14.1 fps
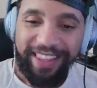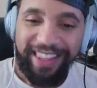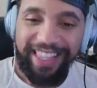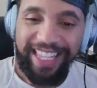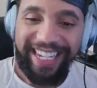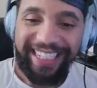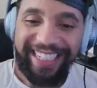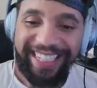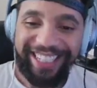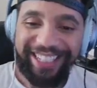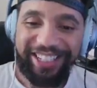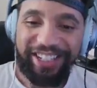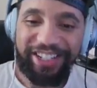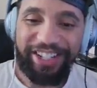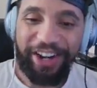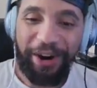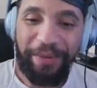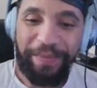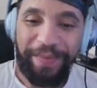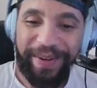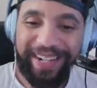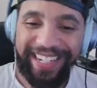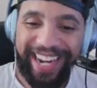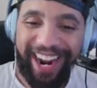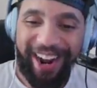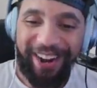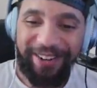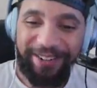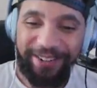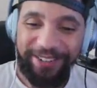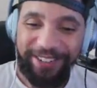This is stupid, yo!